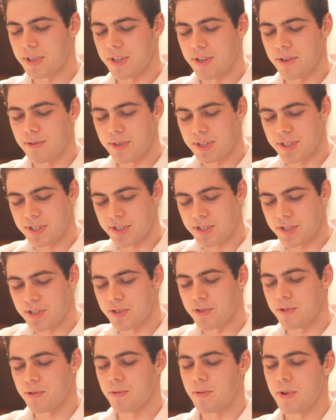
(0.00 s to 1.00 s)
is
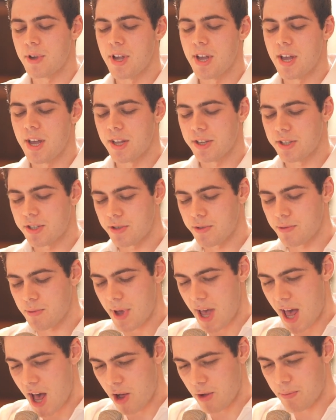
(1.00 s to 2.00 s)
to
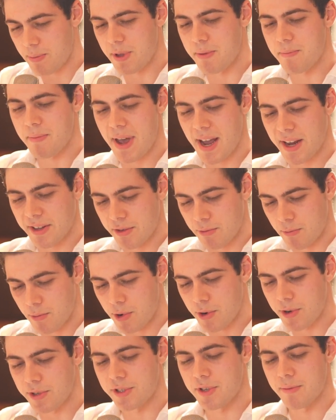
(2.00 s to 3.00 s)
help impact the
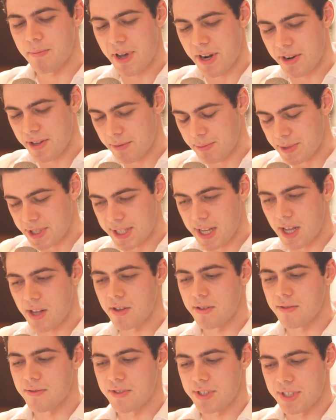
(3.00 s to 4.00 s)
world, to better
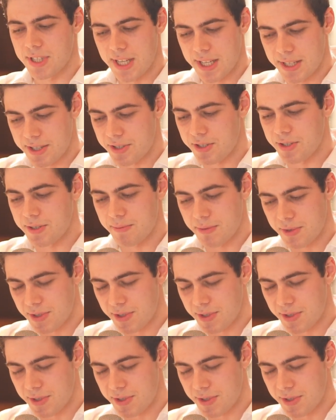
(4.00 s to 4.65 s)
themselves. It's